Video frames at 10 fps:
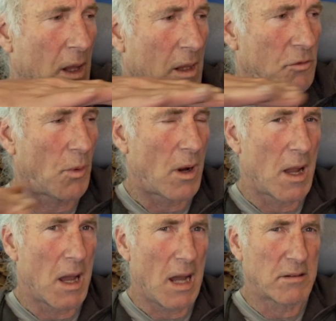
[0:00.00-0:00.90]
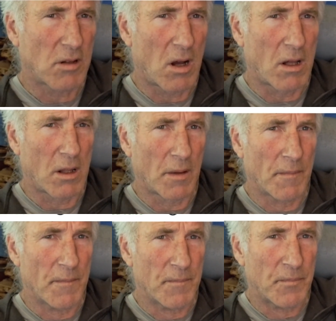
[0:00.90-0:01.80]
is where I saw
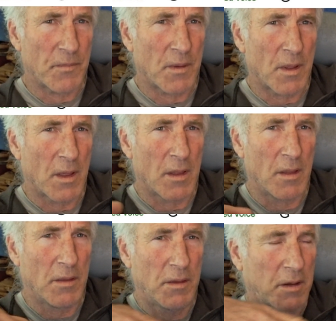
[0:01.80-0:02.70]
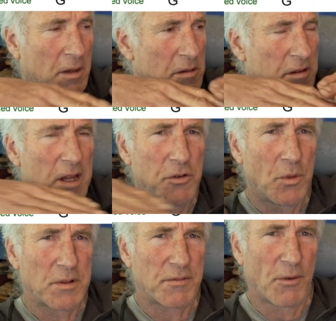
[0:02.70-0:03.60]
the
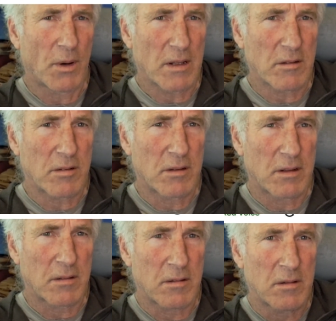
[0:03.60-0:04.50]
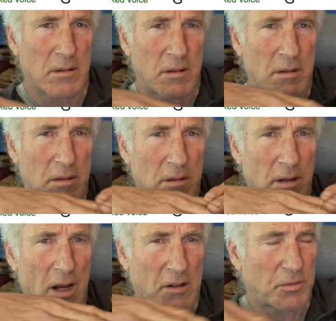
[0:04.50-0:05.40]
continuous voice,
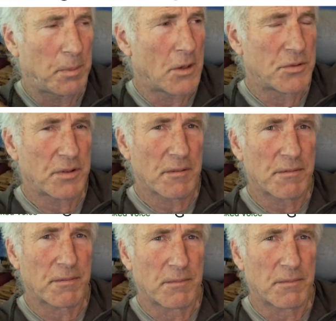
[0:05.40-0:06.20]
not explosive.